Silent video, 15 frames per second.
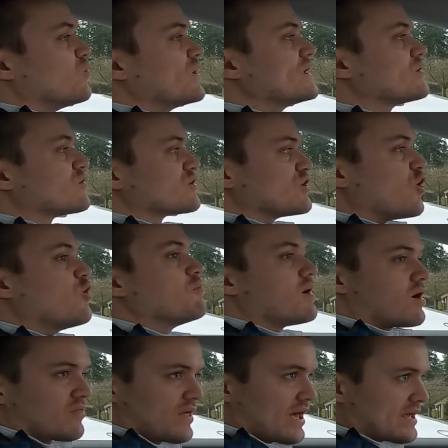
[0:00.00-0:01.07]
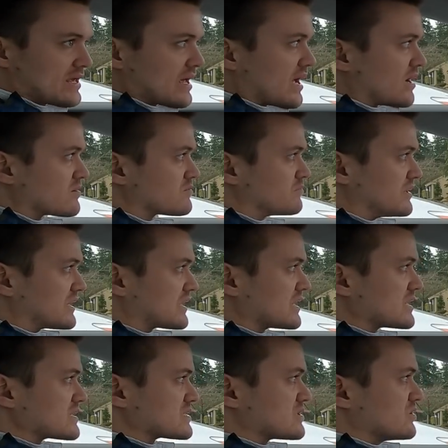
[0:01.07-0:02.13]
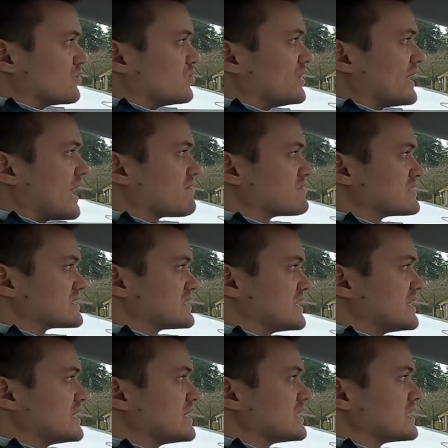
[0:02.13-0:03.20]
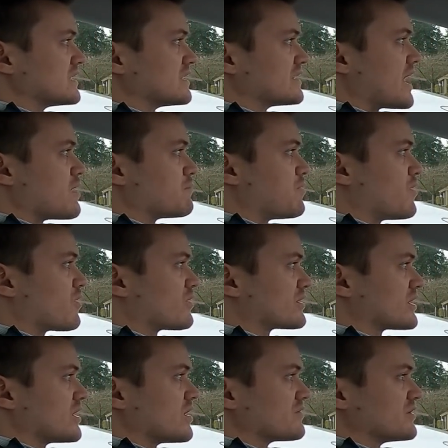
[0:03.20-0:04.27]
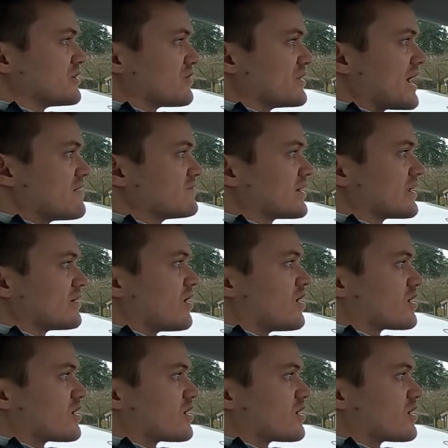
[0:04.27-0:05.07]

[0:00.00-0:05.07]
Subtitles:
we don't know about that yet because we haven't seen that part, Navigate and